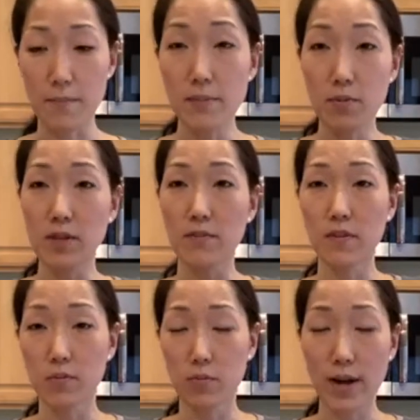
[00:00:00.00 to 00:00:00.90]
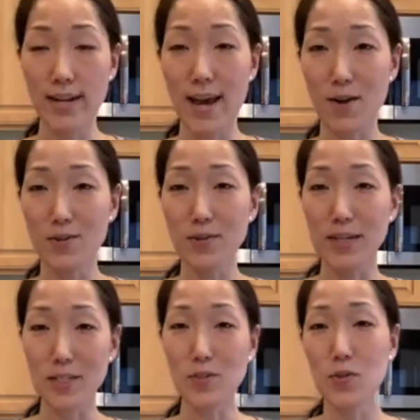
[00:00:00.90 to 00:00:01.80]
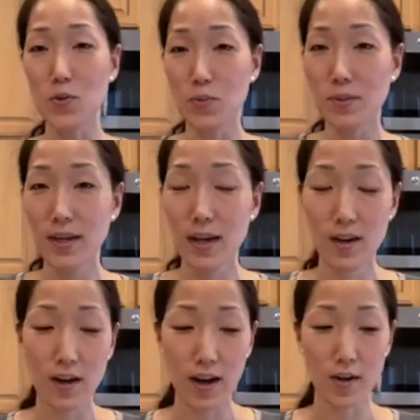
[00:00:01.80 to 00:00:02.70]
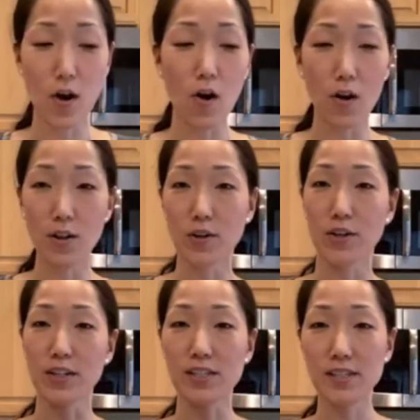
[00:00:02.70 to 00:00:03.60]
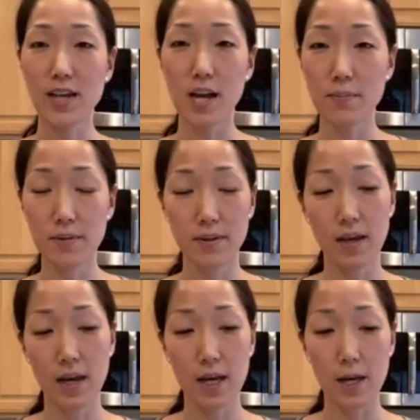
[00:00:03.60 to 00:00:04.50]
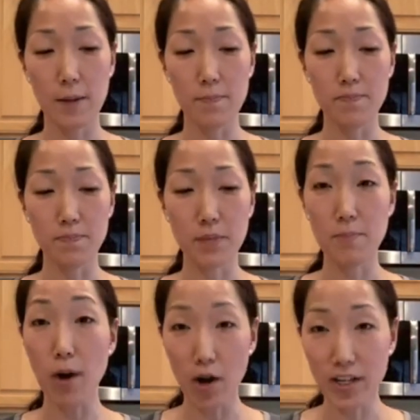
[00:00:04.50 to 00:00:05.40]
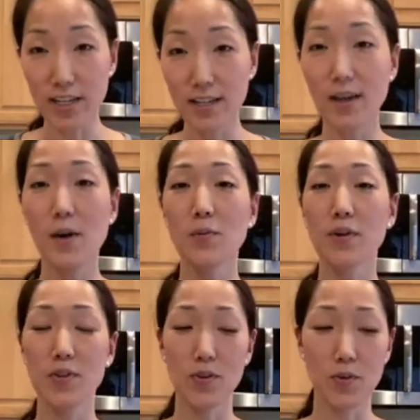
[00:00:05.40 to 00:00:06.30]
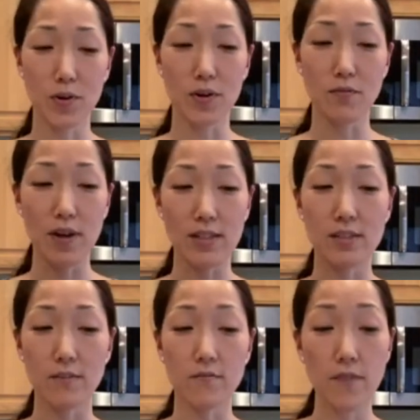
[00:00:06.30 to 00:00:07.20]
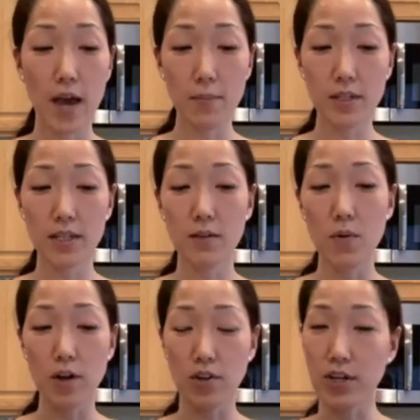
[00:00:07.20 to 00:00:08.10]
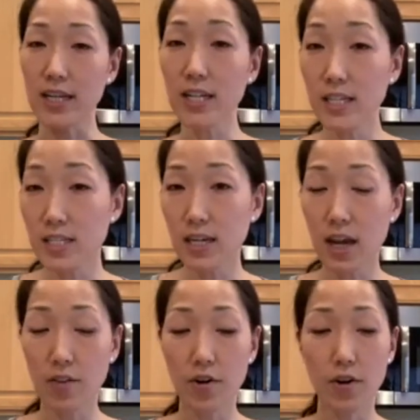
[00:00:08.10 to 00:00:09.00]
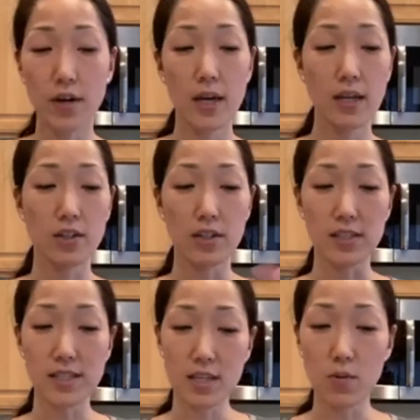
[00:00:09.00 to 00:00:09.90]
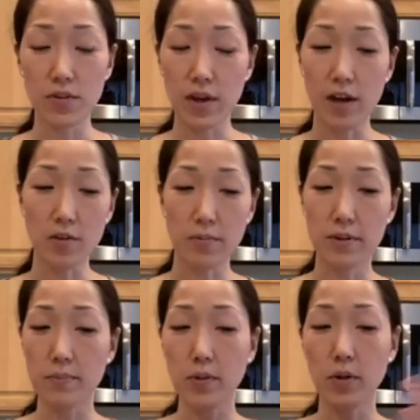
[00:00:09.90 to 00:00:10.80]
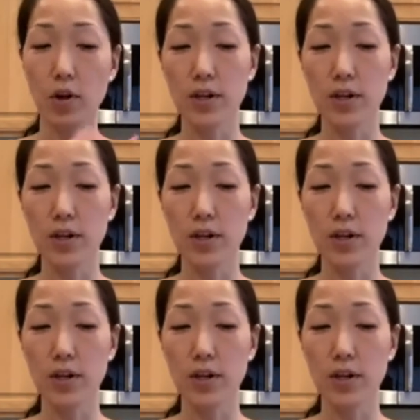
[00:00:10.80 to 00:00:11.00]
Maybe even right now doing a Zoom call or a Skype party with your friends and family while you're eating together. You can see what the other people